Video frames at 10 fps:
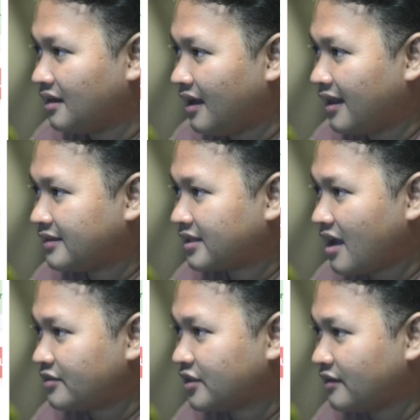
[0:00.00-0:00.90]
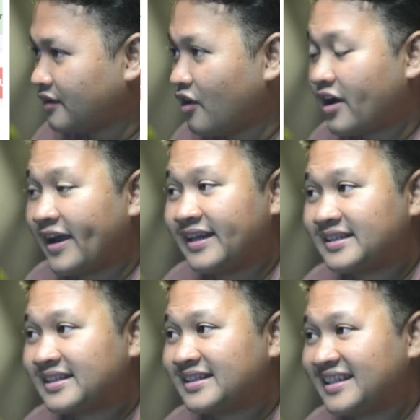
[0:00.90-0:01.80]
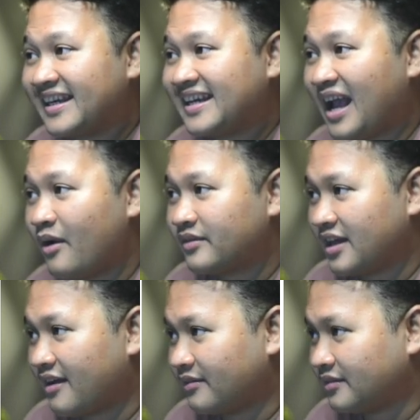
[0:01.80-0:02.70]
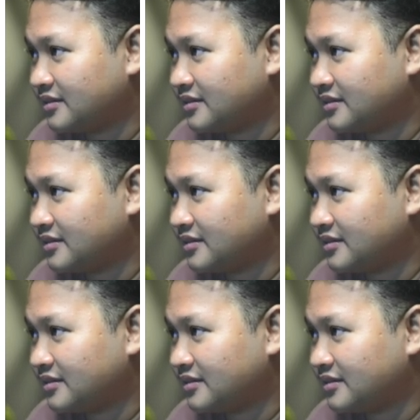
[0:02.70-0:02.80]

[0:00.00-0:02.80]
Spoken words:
At the countdown, okay, it's say countdown.